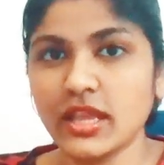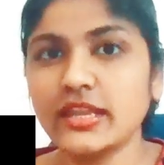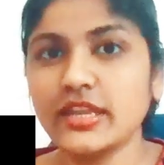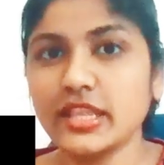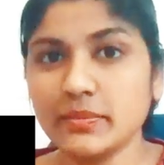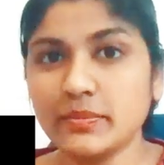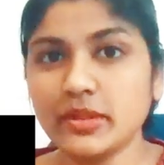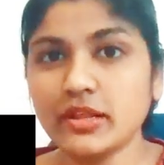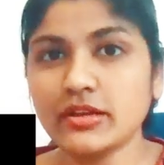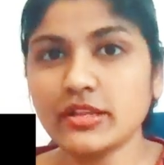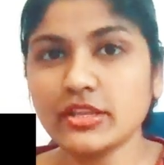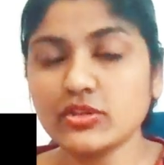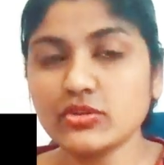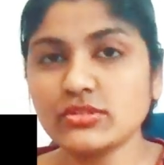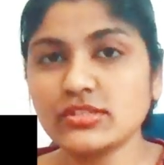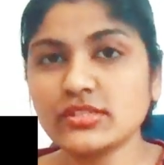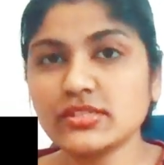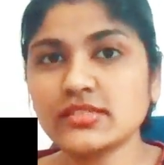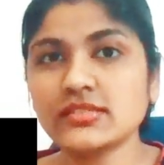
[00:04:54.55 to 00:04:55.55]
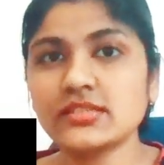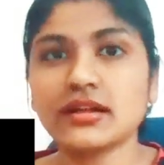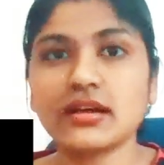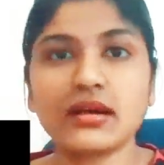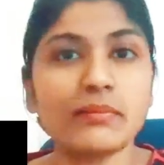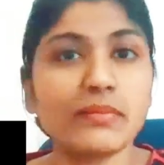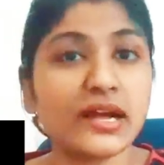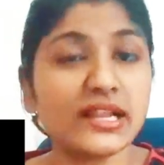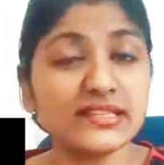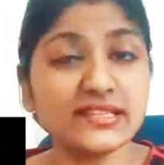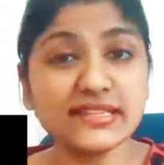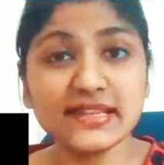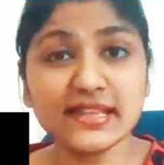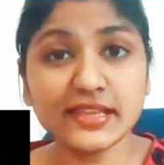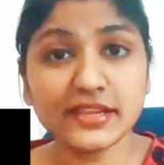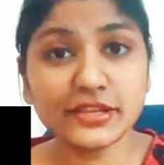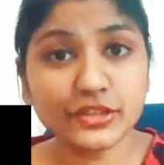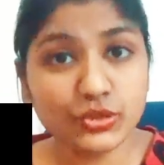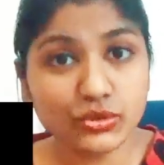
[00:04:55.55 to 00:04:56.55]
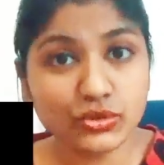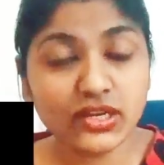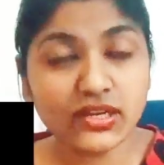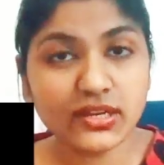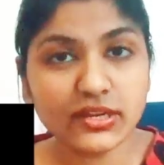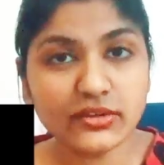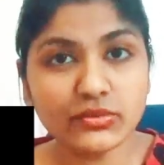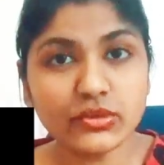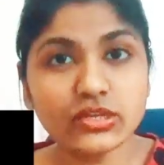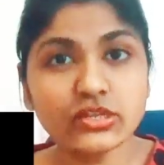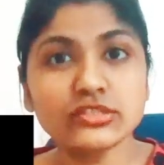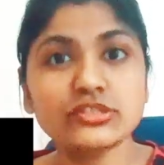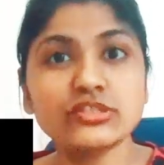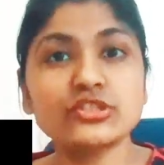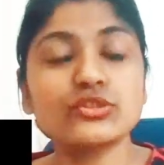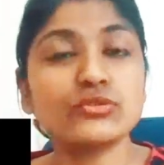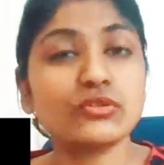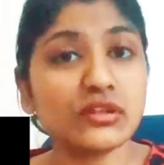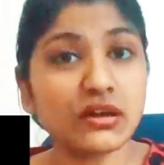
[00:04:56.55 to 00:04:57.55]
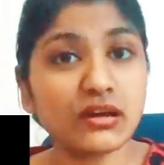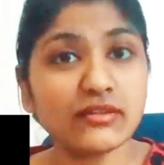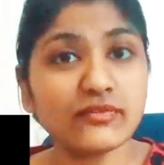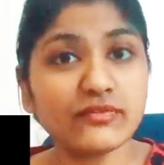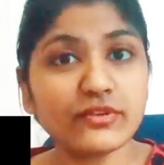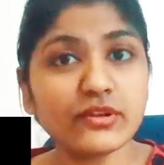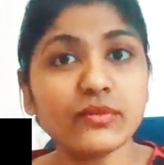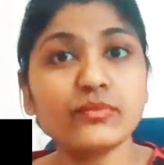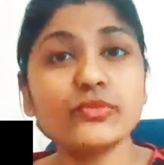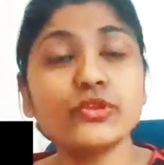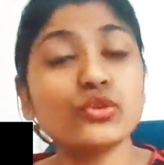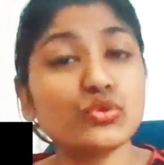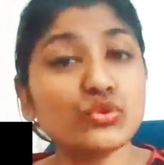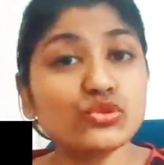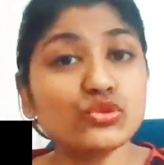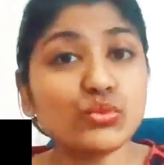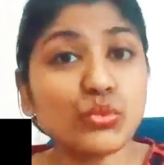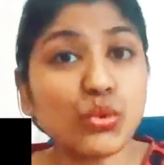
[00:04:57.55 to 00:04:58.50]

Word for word: Deep learning uses uh, multi layer neural networks to learn from huge